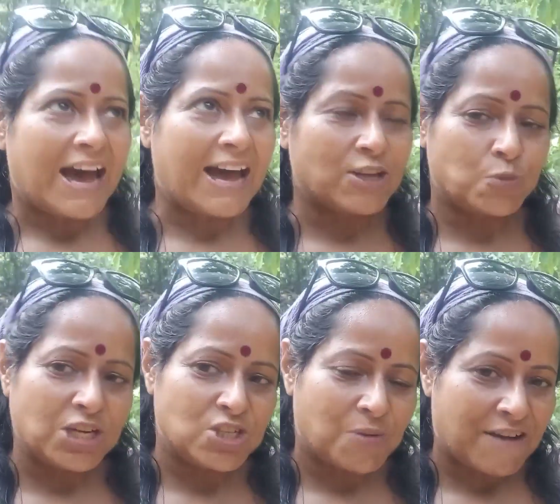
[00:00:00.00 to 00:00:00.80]
and
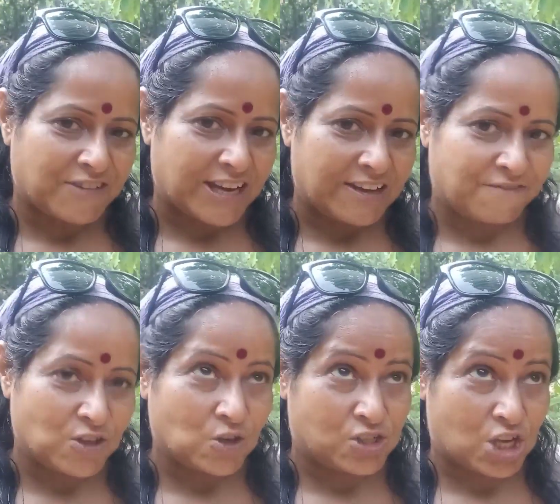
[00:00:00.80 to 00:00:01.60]
we do have
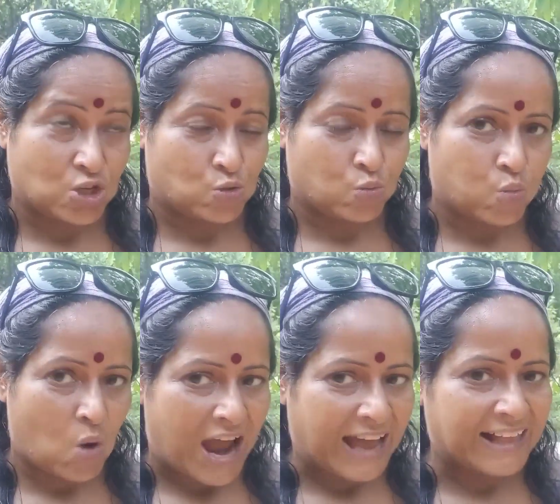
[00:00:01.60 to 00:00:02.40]
curfews as
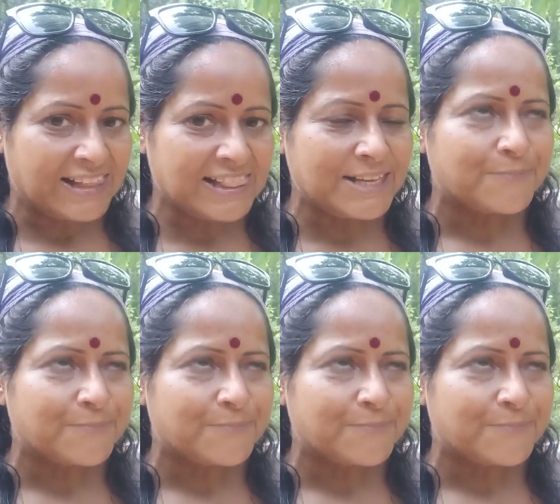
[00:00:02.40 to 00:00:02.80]
well.